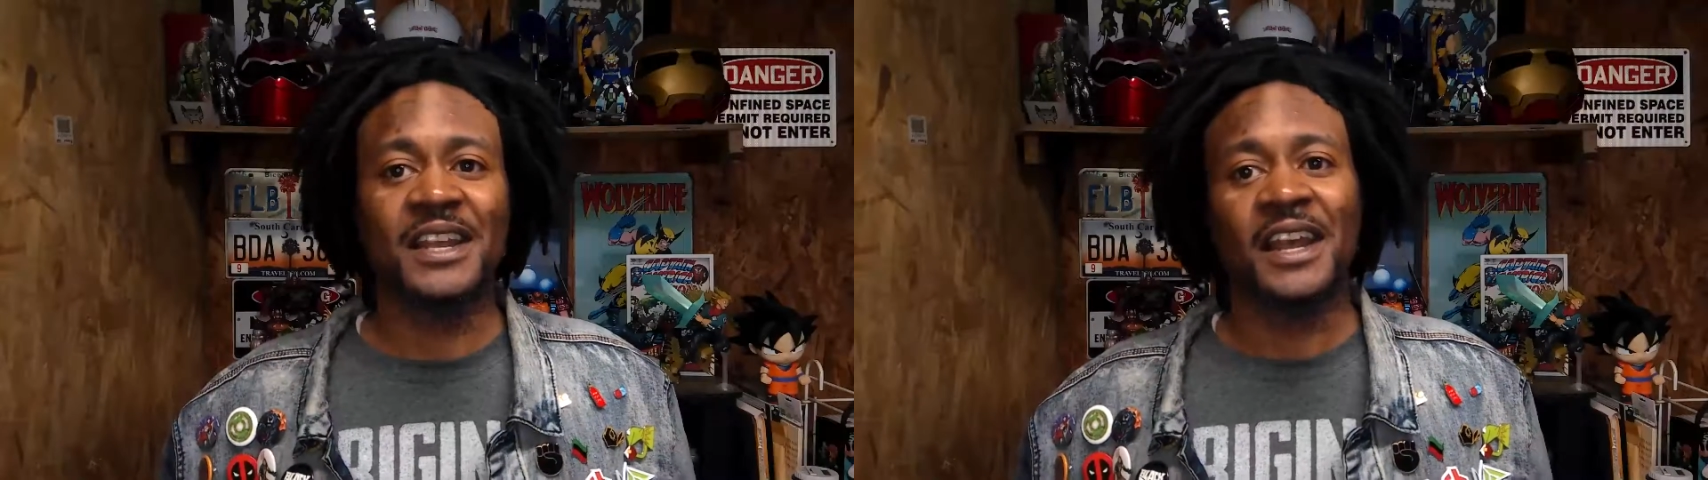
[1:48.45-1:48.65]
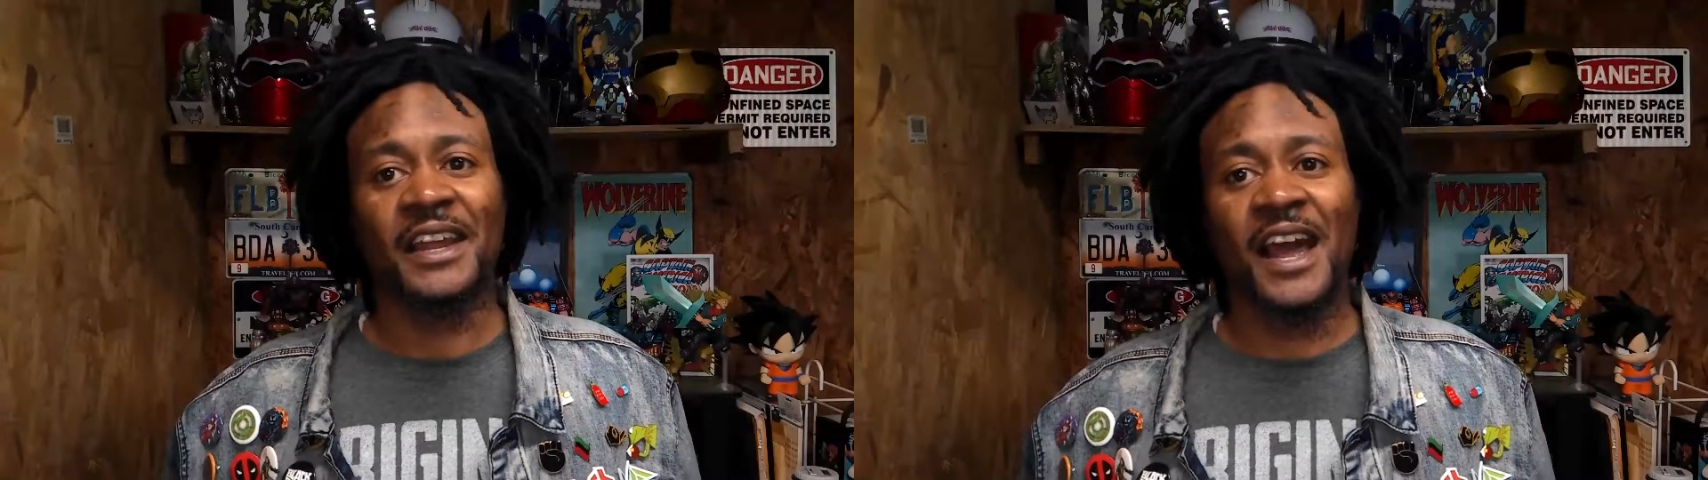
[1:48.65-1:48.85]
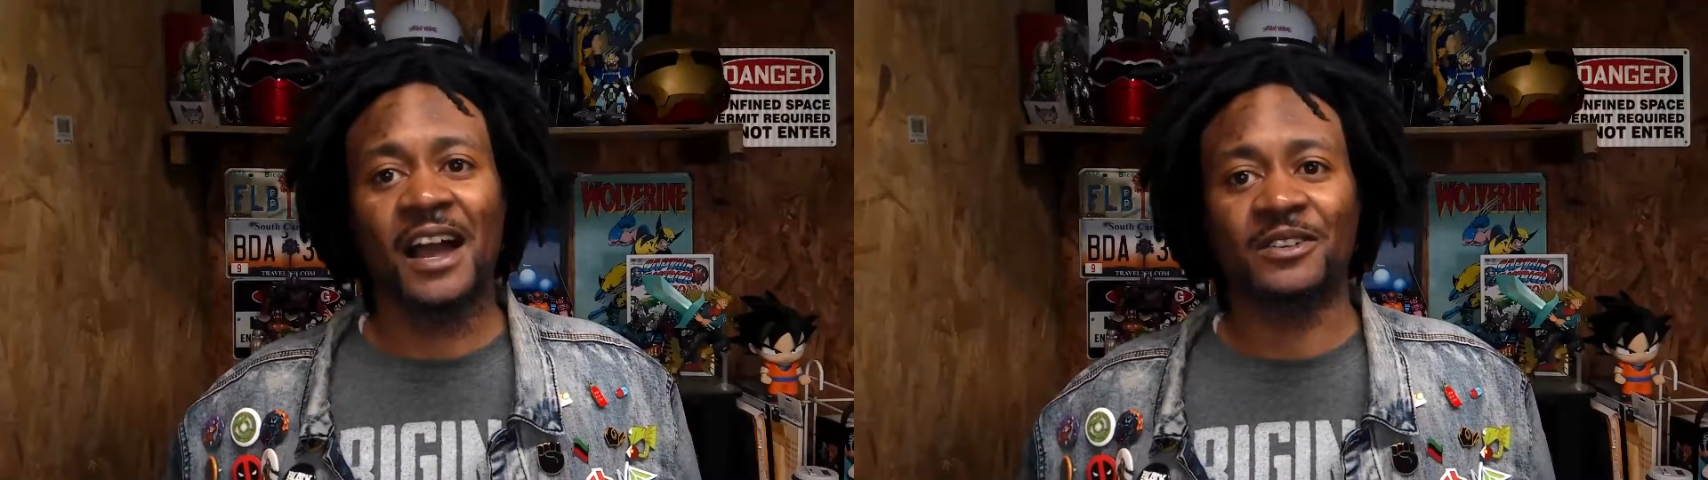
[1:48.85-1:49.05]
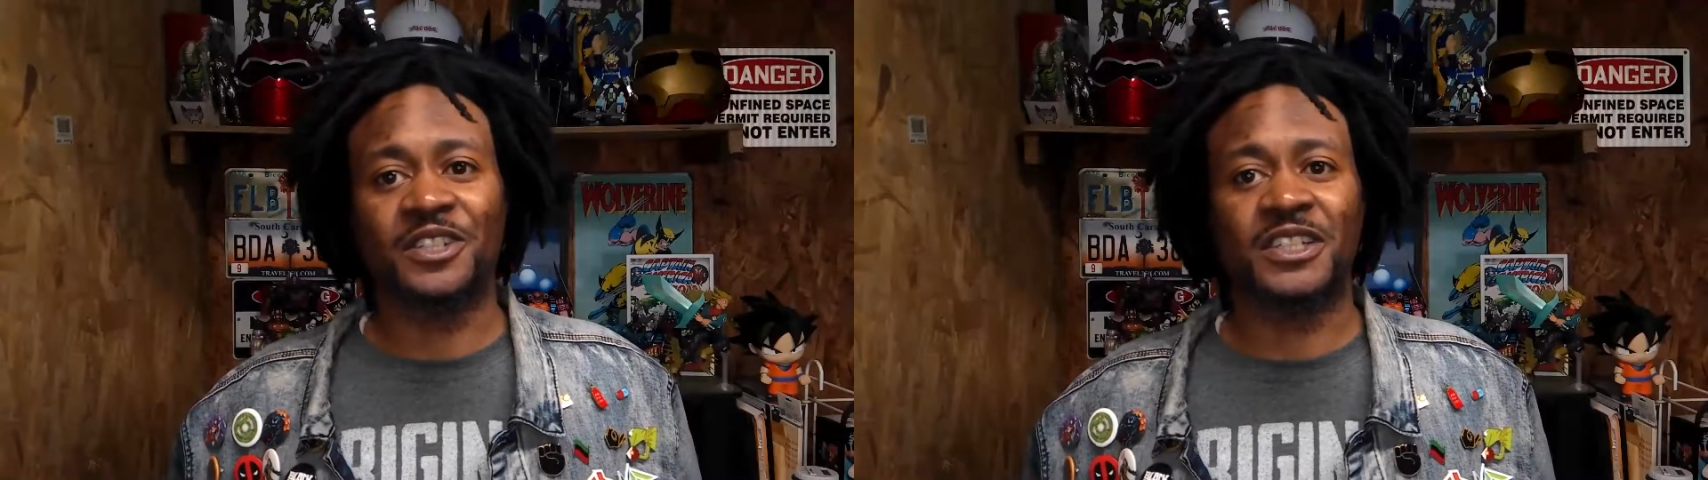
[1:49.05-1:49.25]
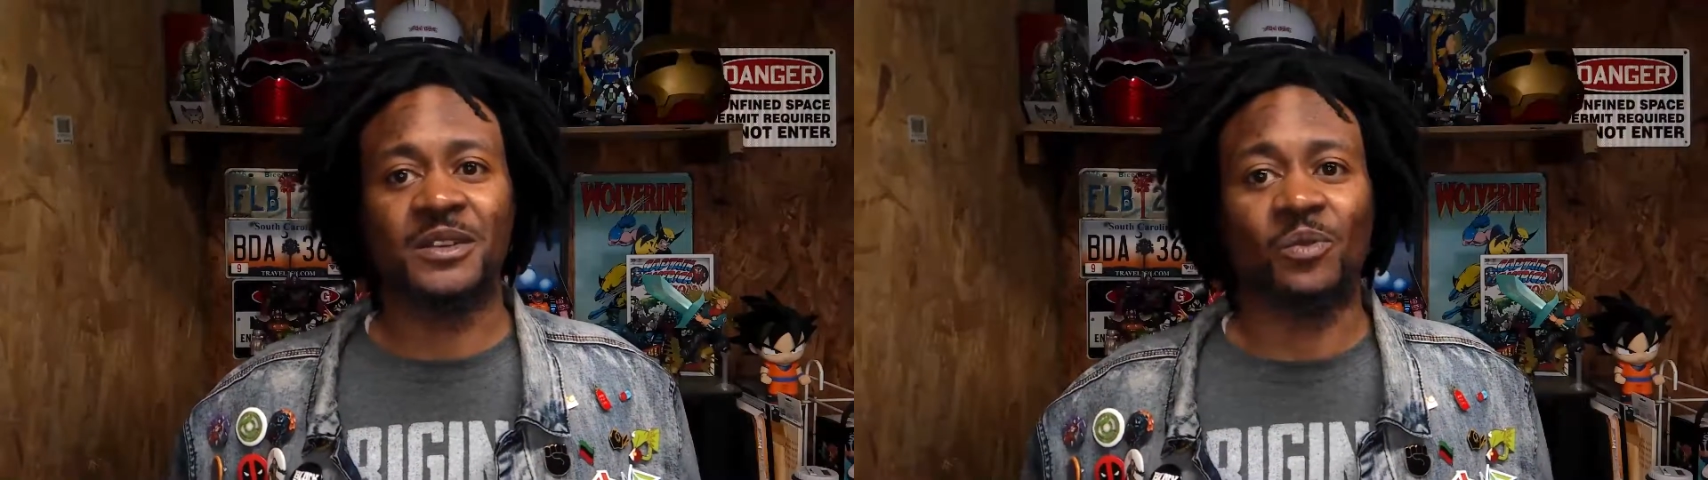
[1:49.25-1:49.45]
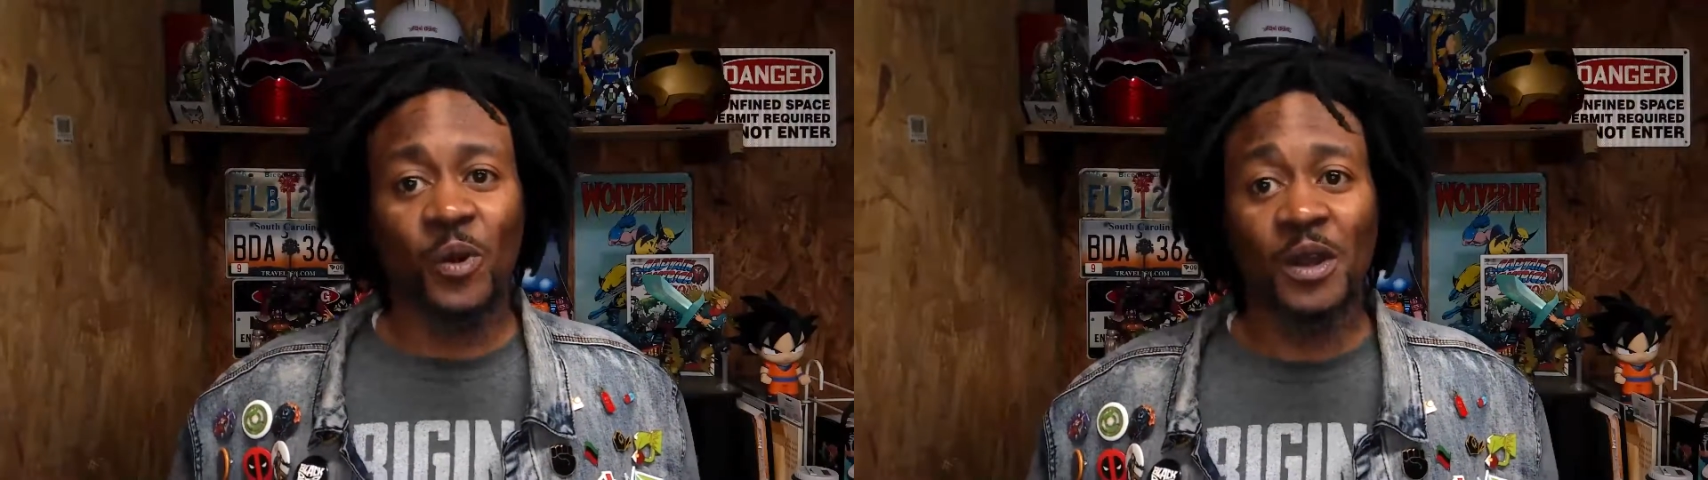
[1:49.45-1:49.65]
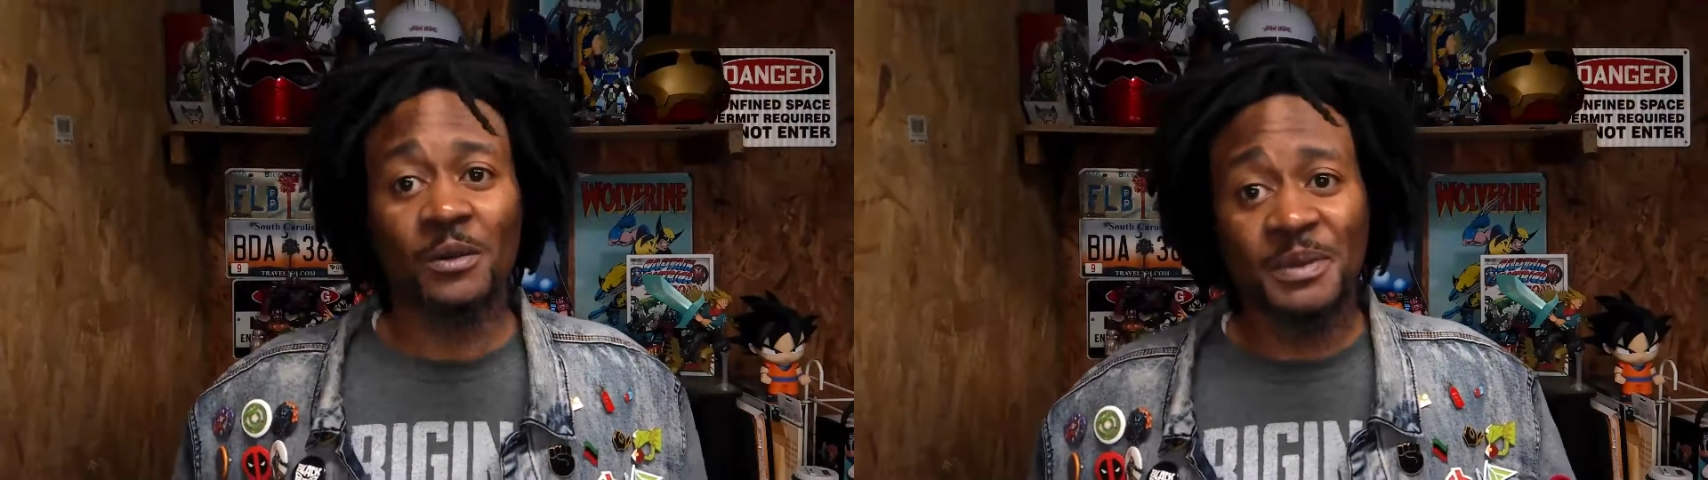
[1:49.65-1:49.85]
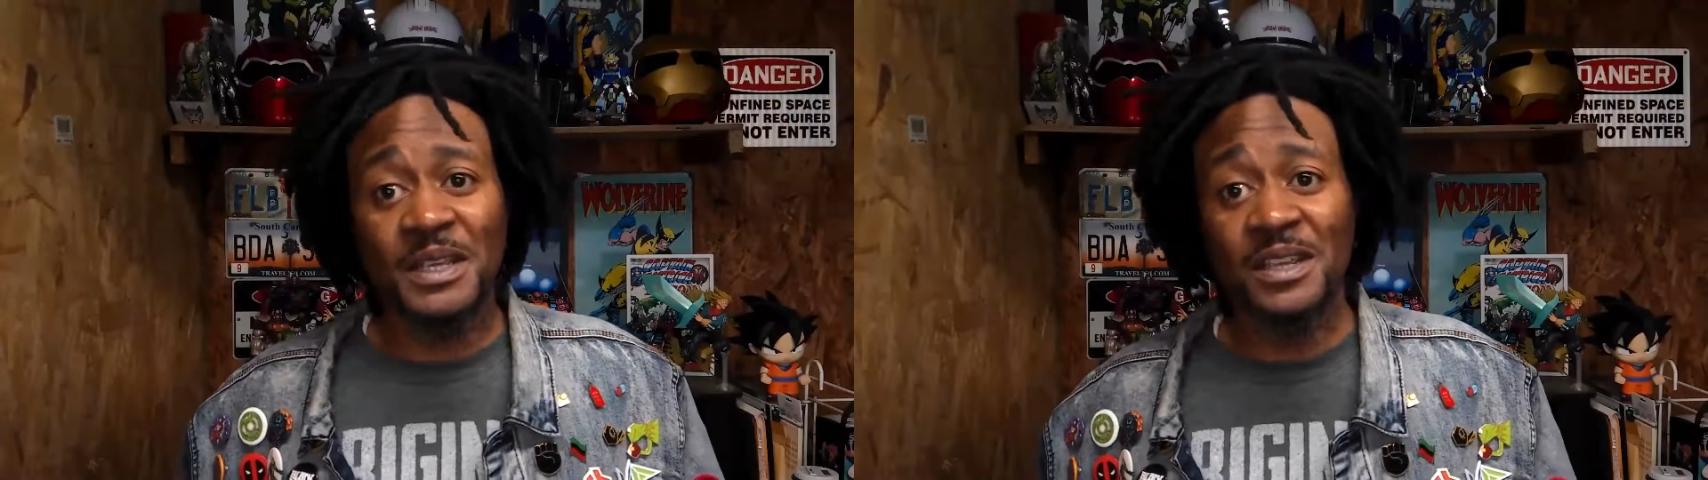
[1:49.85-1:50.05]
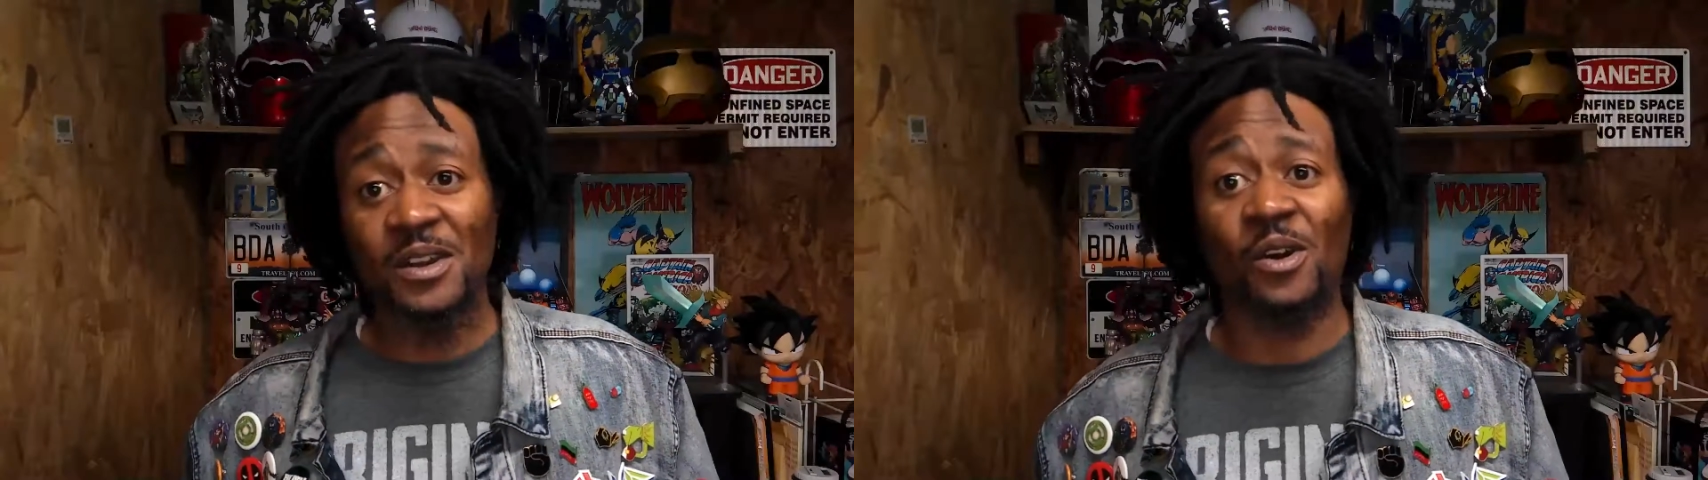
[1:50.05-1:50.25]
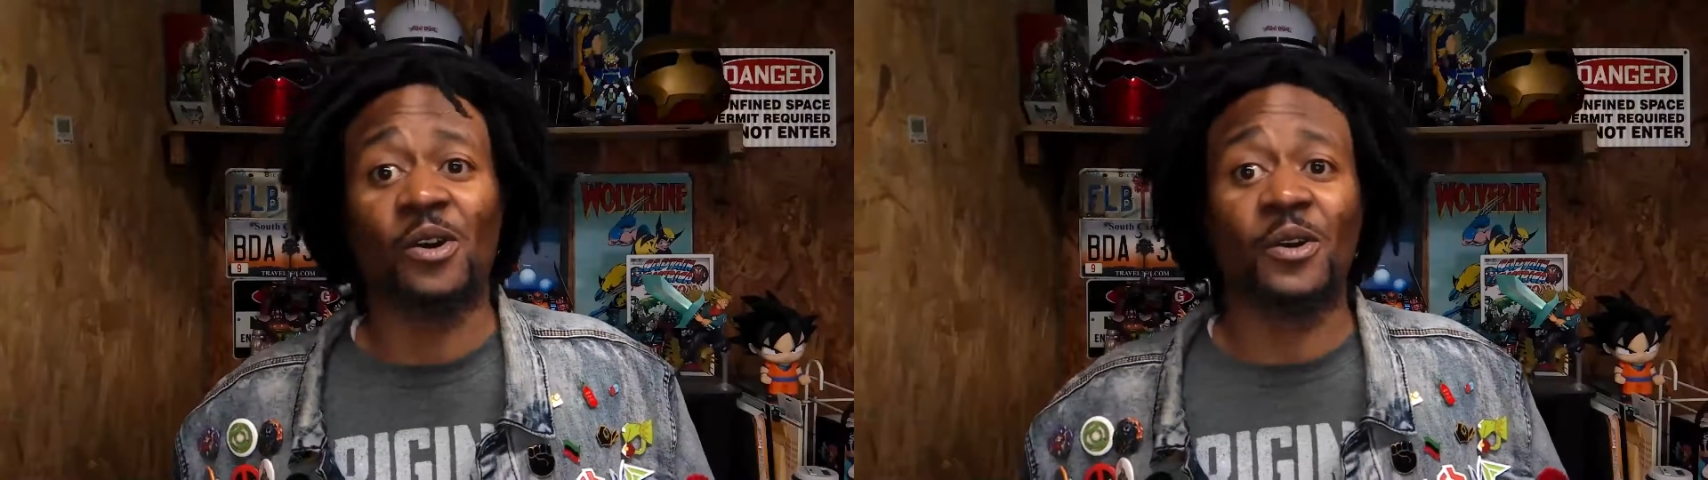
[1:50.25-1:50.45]
and how she will be
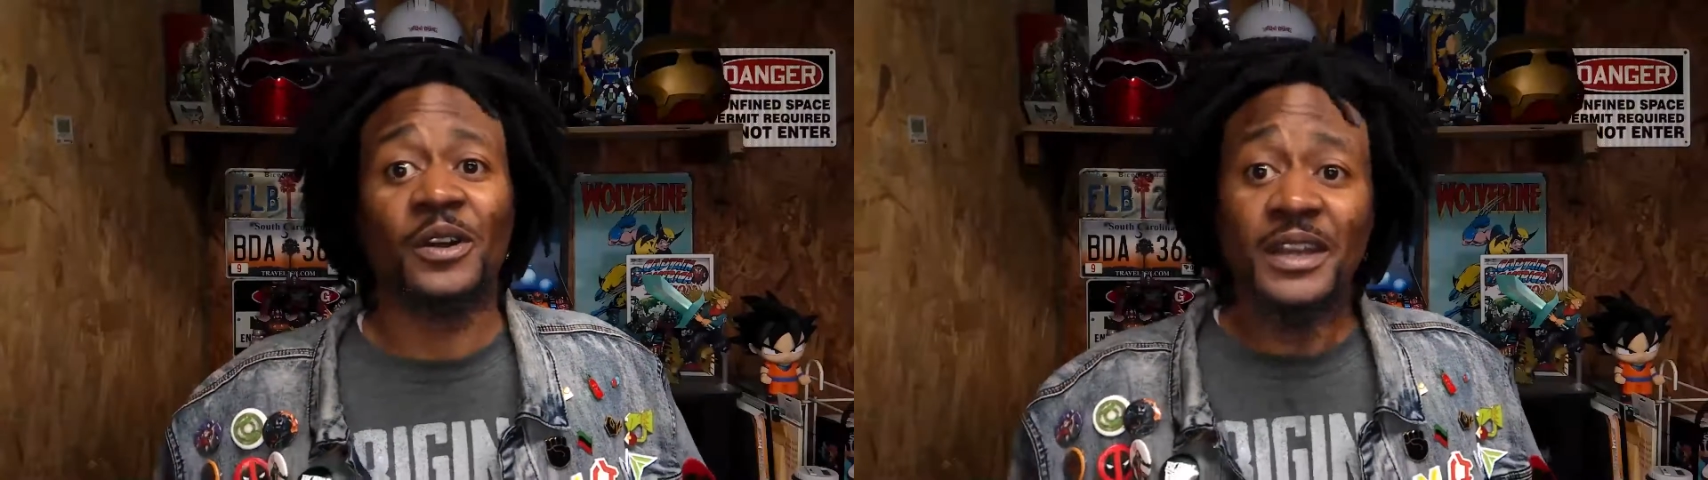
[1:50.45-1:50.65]
or